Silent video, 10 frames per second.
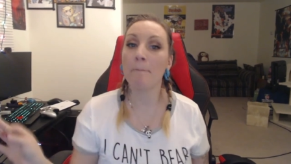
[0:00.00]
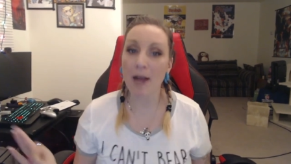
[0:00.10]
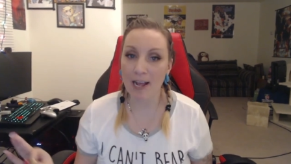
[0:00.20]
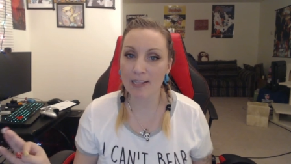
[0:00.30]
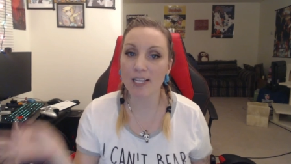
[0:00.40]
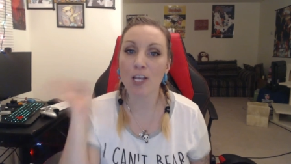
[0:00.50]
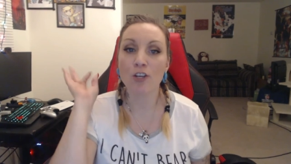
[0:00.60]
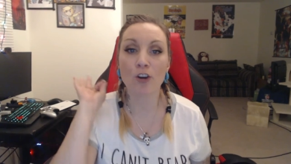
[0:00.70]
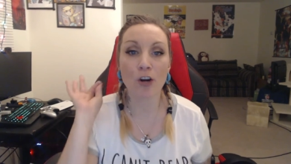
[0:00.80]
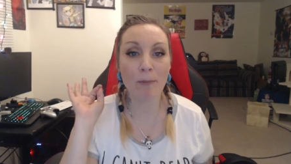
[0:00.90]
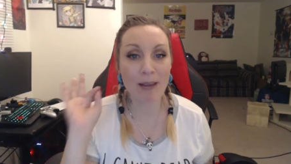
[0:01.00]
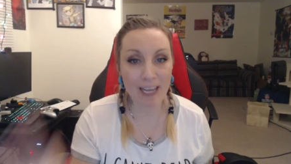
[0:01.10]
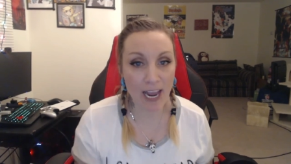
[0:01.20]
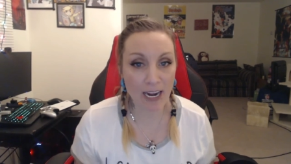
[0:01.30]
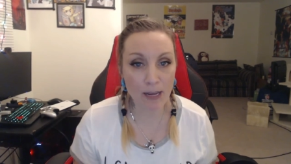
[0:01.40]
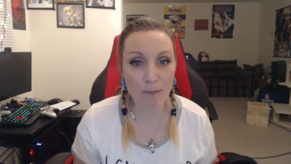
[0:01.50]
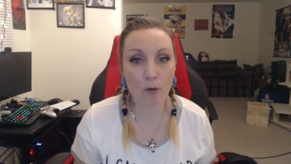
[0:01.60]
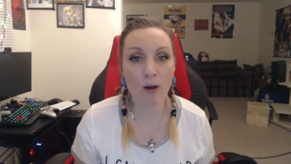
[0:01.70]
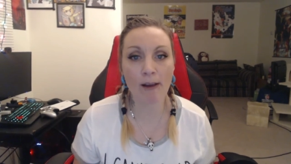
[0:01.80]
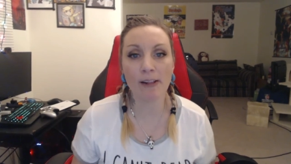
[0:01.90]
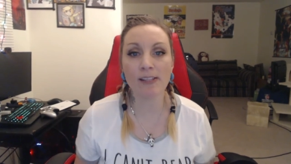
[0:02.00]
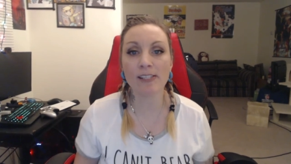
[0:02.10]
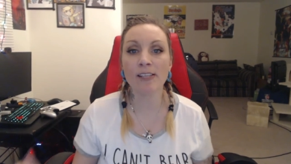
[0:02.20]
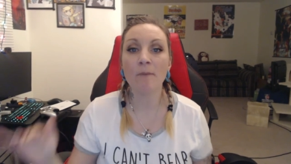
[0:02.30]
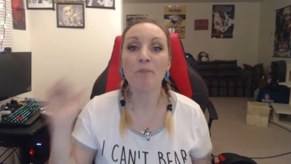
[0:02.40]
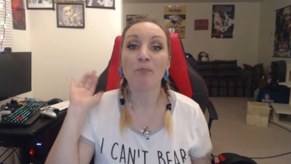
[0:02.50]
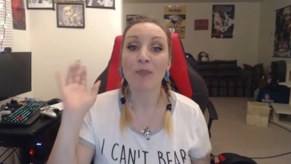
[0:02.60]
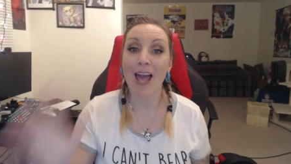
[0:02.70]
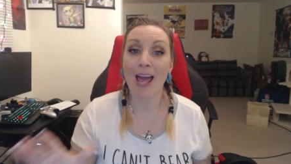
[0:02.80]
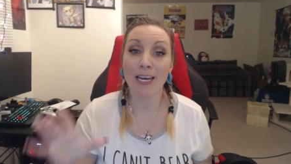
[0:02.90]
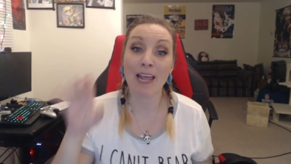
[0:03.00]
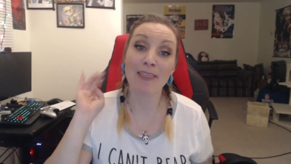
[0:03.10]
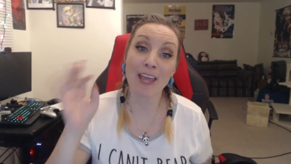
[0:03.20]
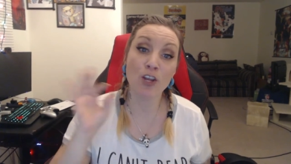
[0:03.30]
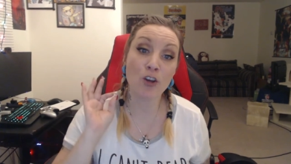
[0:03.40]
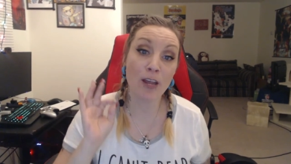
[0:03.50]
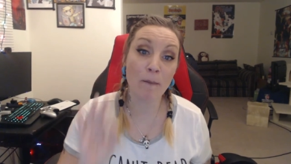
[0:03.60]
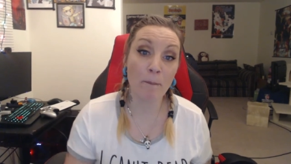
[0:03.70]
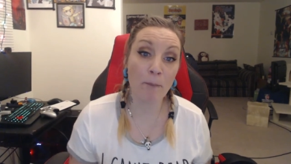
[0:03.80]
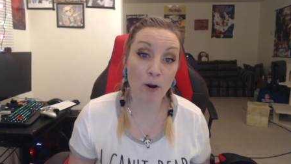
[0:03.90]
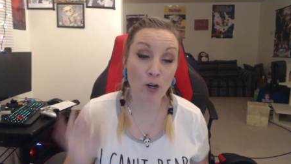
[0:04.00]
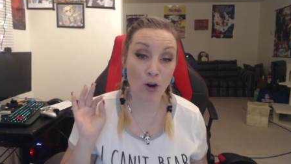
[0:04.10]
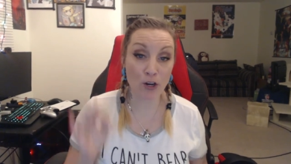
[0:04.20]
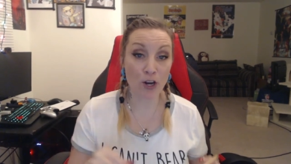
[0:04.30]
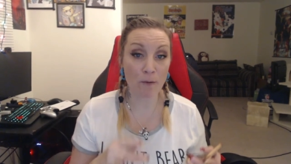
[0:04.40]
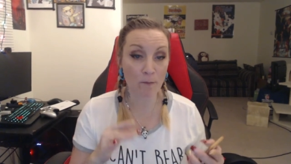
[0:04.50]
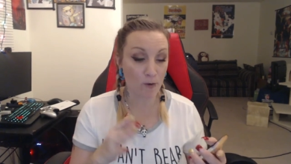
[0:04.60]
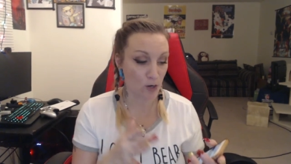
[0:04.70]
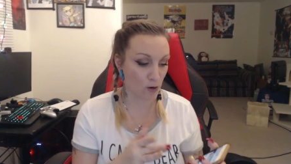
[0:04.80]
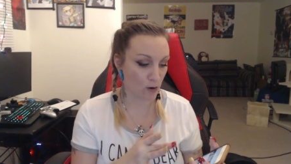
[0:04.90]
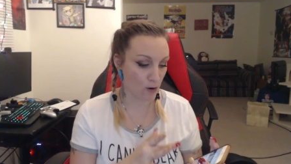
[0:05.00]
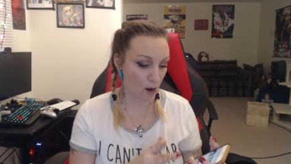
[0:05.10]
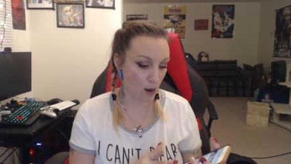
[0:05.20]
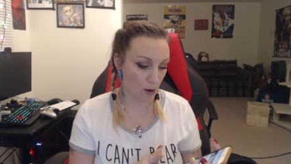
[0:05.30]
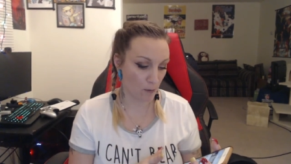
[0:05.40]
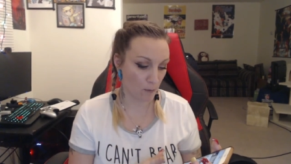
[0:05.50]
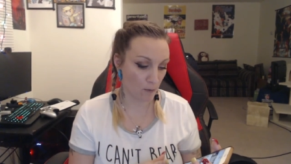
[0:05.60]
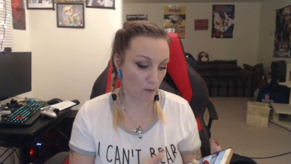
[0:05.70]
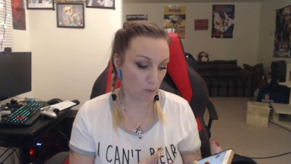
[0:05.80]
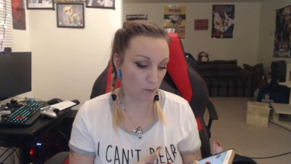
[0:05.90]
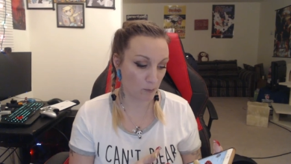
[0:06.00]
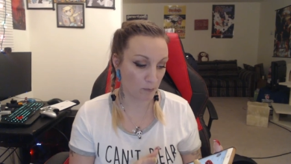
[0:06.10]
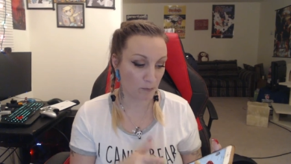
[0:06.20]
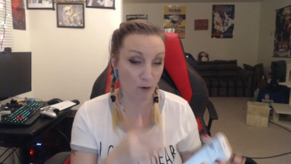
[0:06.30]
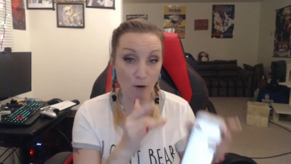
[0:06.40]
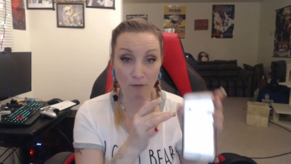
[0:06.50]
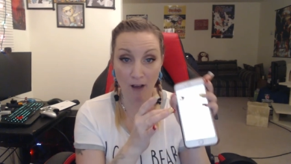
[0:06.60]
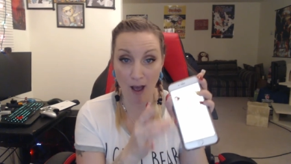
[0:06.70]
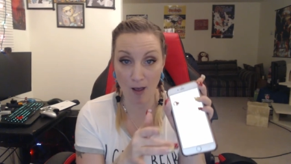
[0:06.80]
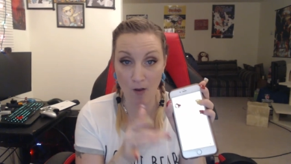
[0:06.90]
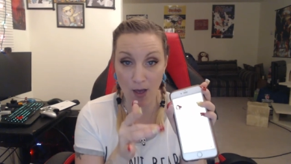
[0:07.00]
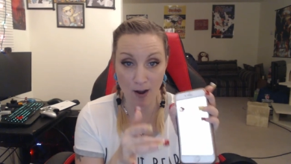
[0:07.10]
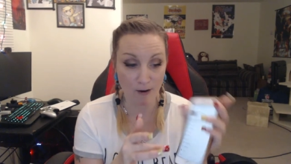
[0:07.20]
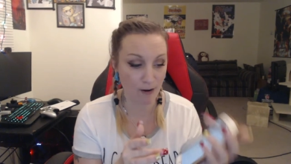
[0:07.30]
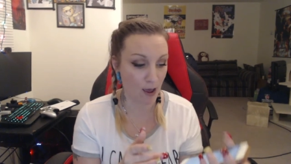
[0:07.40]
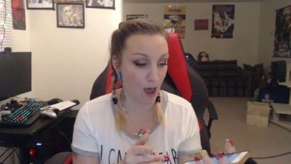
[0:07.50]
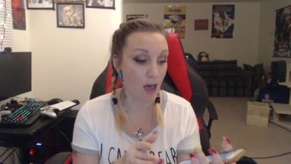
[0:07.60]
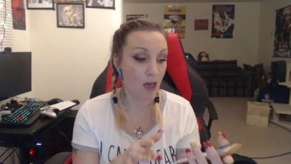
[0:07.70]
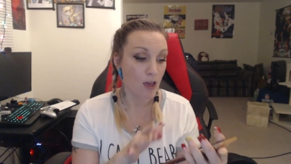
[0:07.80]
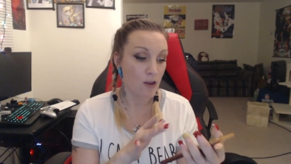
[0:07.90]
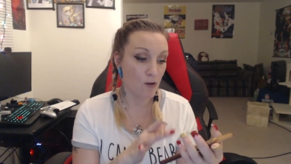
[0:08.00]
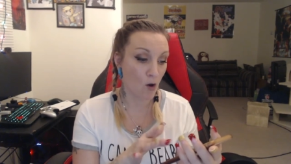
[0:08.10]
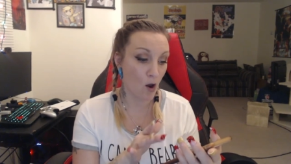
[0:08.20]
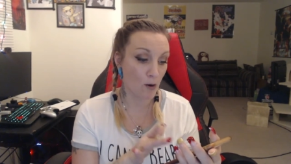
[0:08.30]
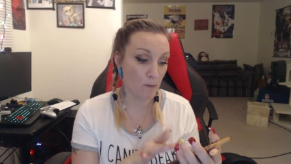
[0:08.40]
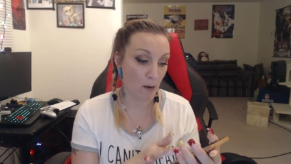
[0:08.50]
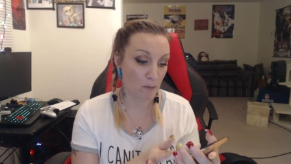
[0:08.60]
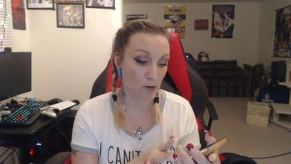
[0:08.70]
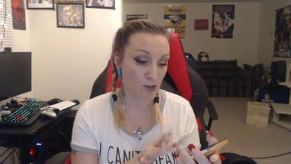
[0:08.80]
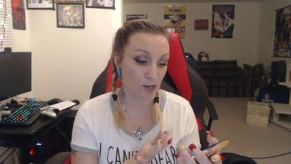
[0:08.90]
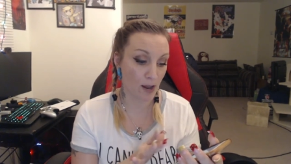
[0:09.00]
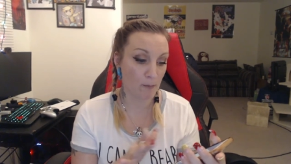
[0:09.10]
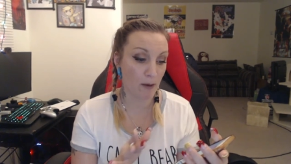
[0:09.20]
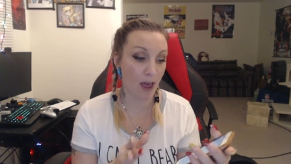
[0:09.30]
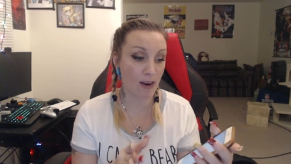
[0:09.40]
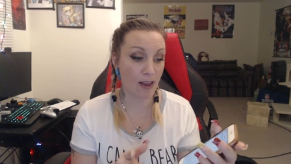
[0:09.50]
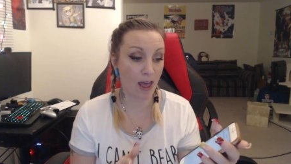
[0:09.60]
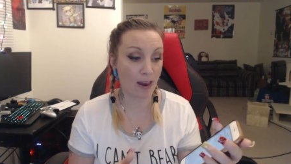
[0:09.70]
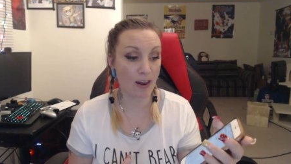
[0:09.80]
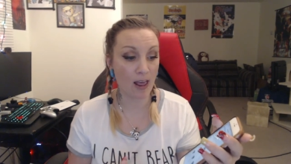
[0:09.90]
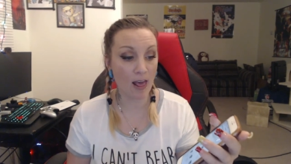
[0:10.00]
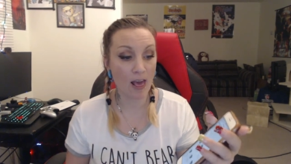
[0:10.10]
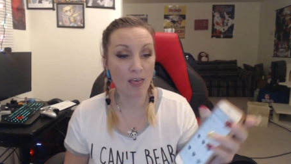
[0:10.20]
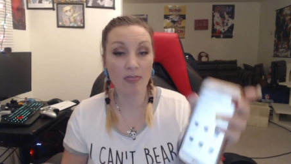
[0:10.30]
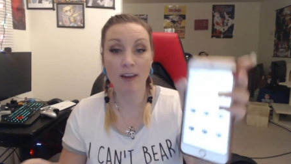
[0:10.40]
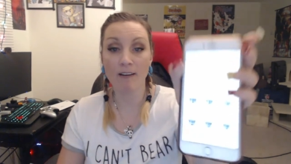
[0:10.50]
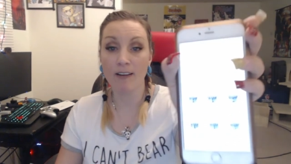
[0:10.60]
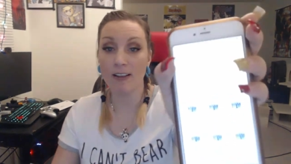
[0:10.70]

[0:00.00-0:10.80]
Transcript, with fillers: but you're going to be gaining points and then you can go to your your um profile area. You go to membership and then there